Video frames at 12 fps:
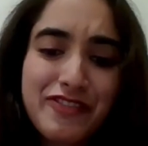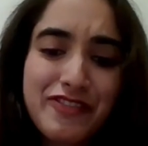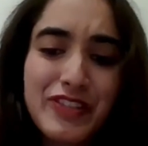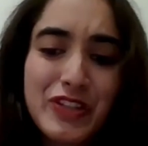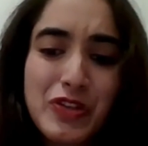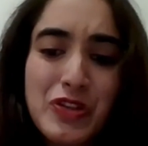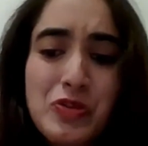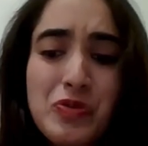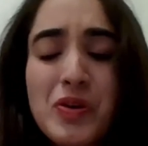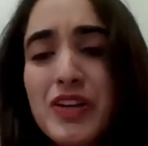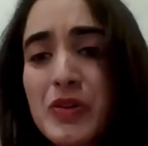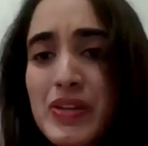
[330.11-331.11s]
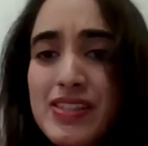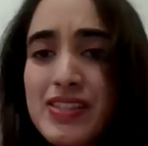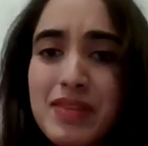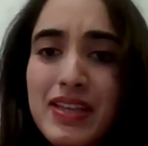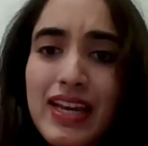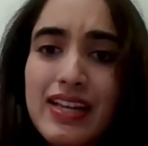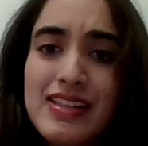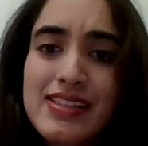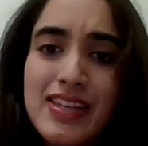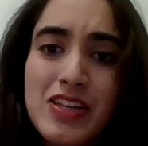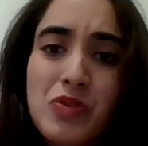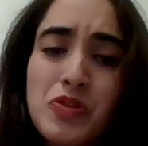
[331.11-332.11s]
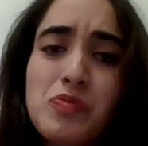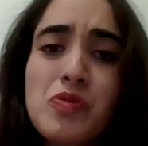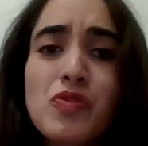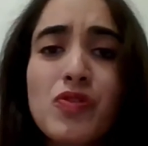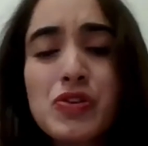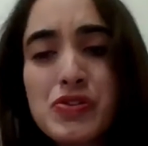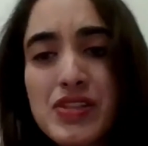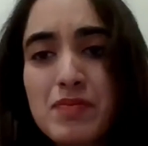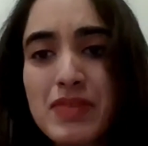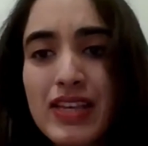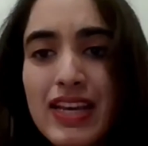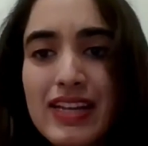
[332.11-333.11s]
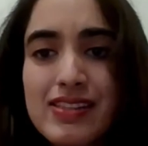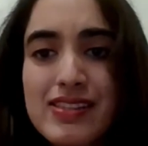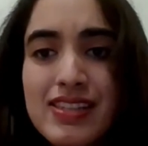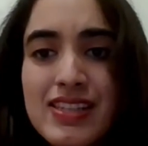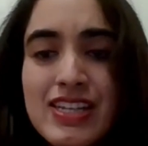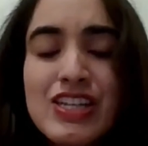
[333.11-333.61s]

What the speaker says: you were doing something else and you want to move on to something else.